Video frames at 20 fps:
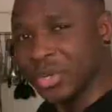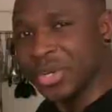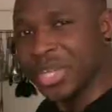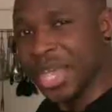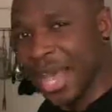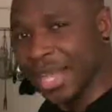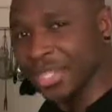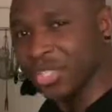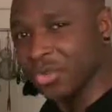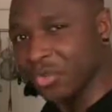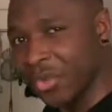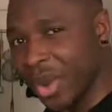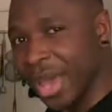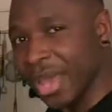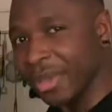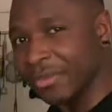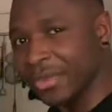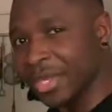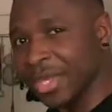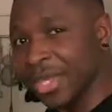Johnny has
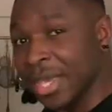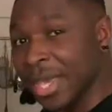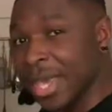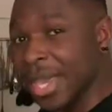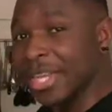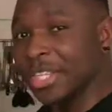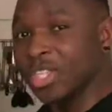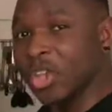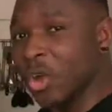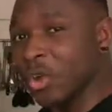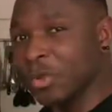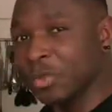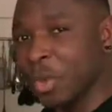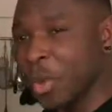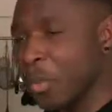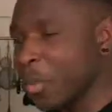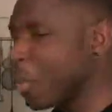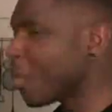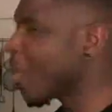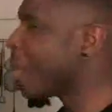arrived. In this odd
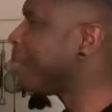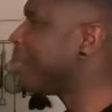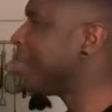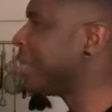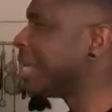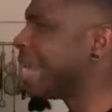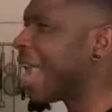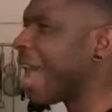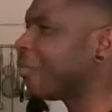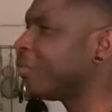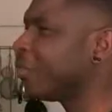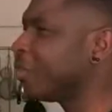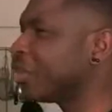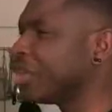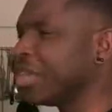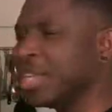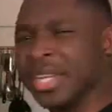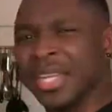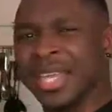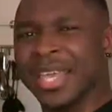moment where being an
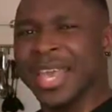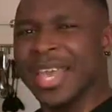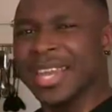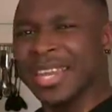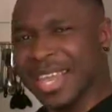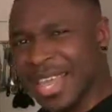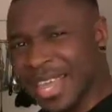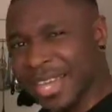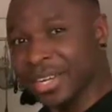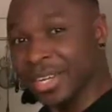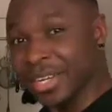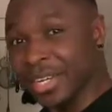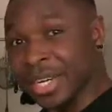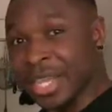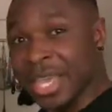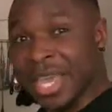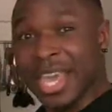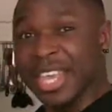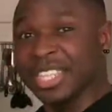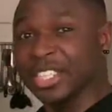African in
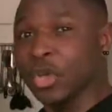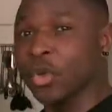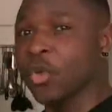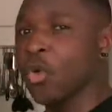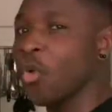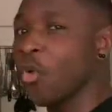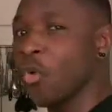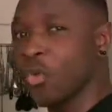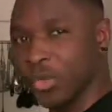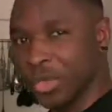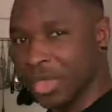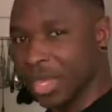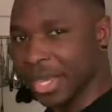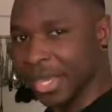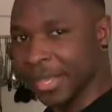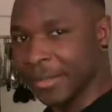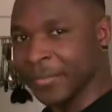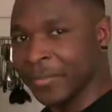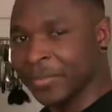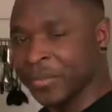England is a cool
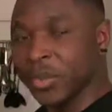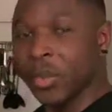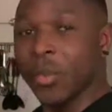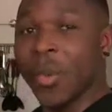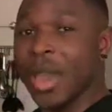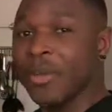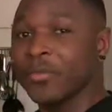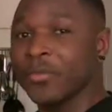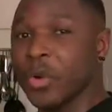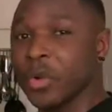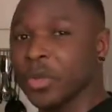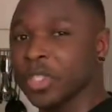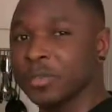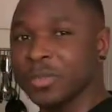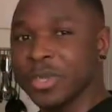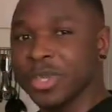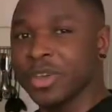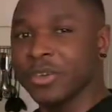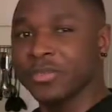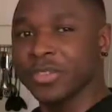thing. White
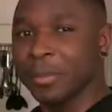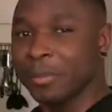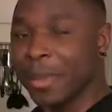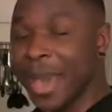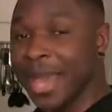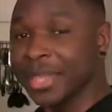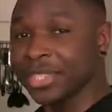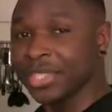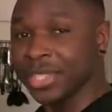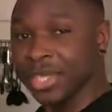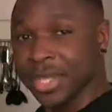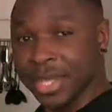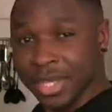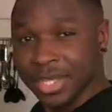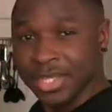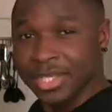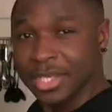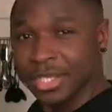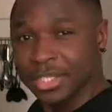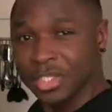folks speak of the banj,
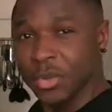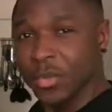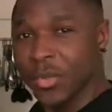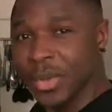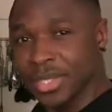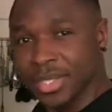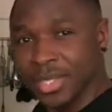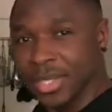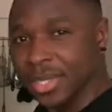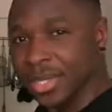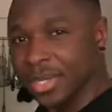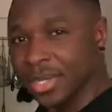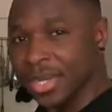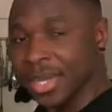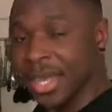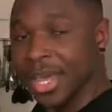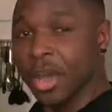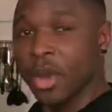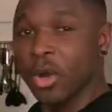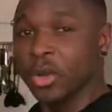sing to Wizkid,
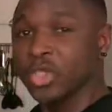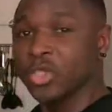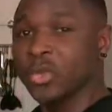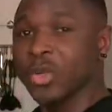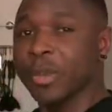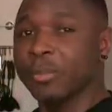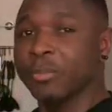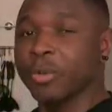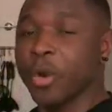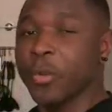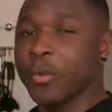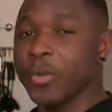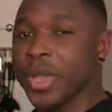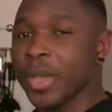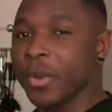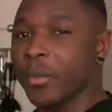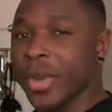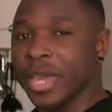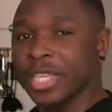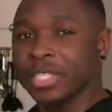culturally
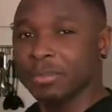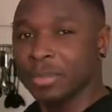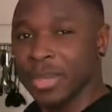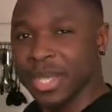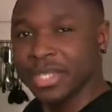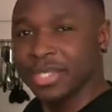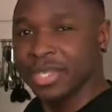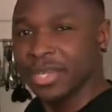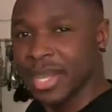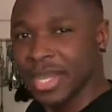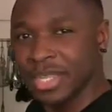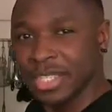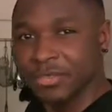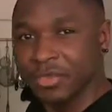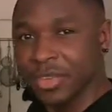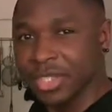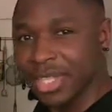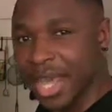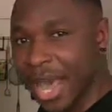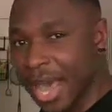appropriate waist beads and
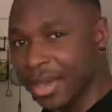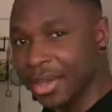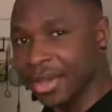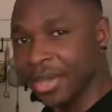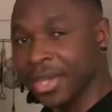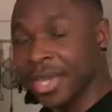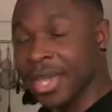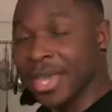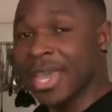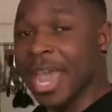native attire.